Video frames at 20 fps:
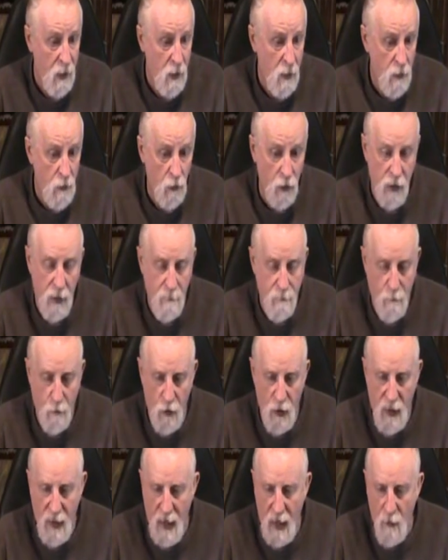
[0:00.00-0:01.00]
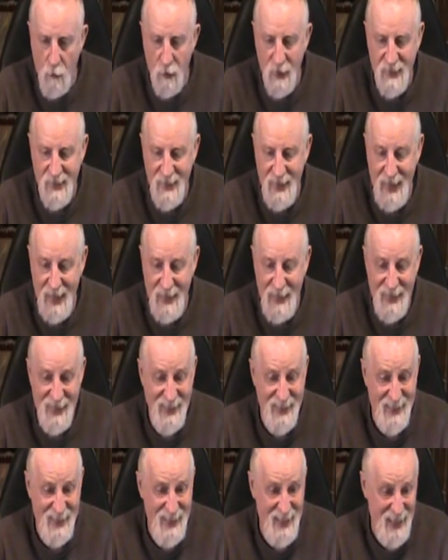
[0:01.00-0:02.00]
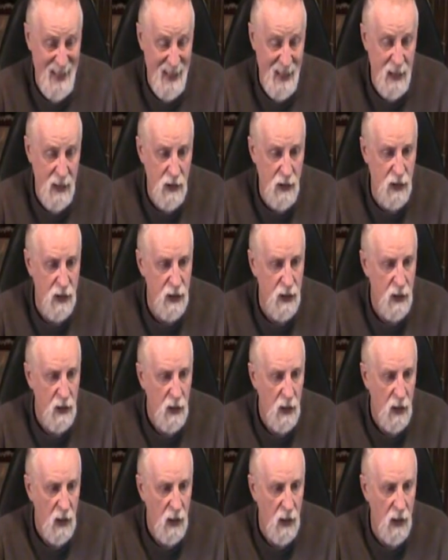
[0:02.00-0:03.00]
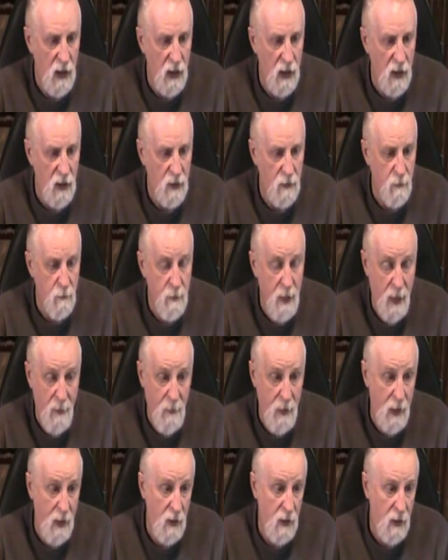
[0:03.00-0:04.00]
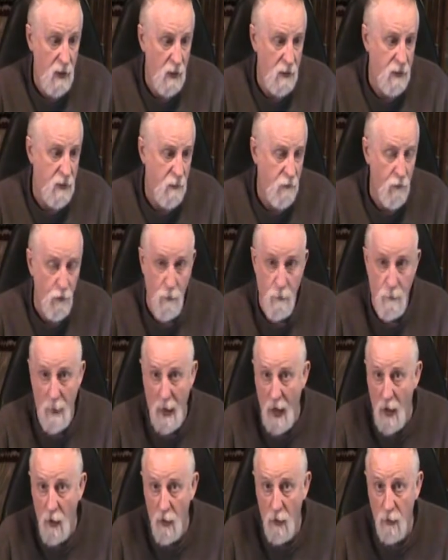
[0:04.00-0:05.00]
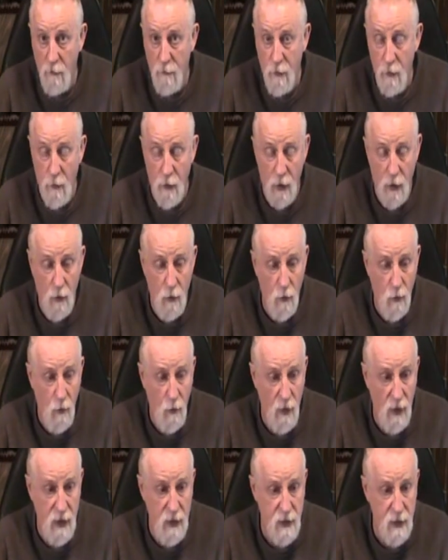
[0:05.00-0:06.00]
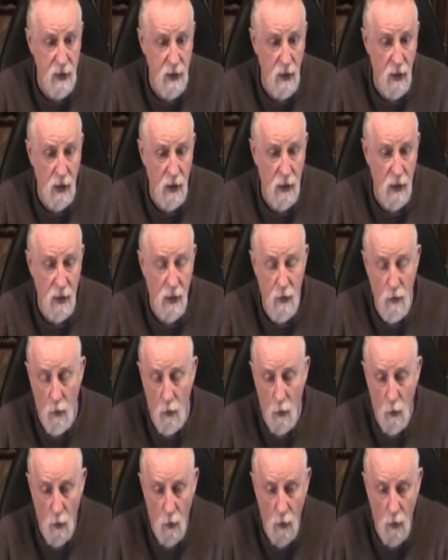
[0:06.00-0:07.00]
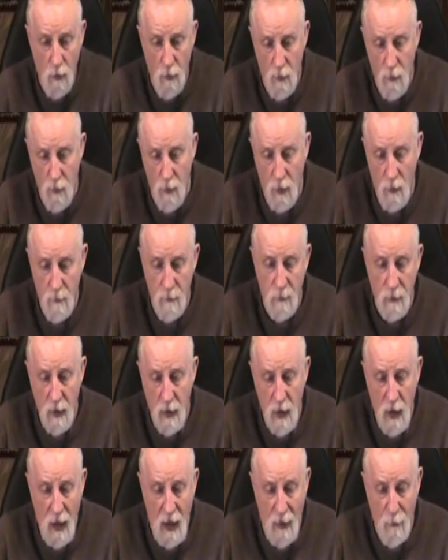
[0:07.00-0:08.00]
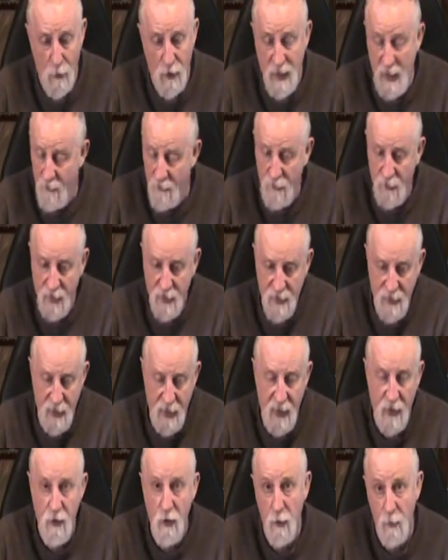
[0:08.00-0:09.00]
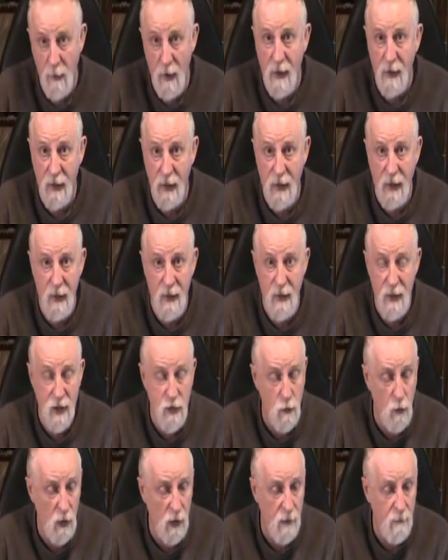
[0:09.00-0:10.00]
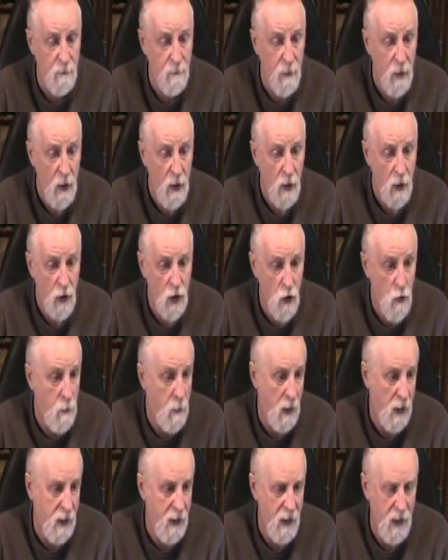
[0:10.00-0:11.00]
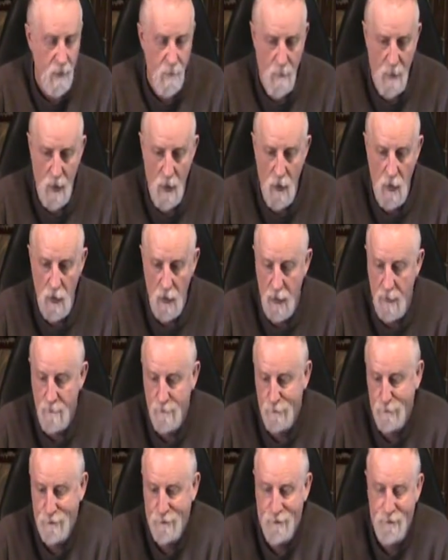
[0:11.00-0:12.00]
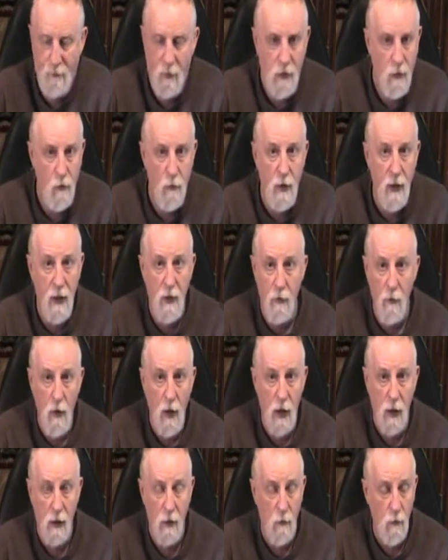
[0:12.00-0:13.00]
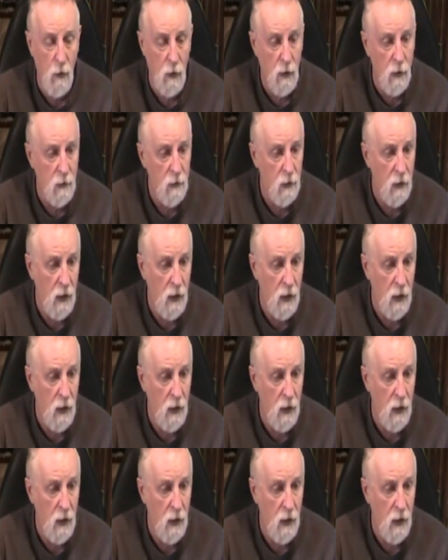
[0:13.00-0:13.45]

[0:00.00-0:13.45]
The only upgrade I would say this needs is maybe a different barrel if you want to go crazy on it, or I would definitely say a new bucking in this one. New bucking and barrel, and you're ready to rock and roll.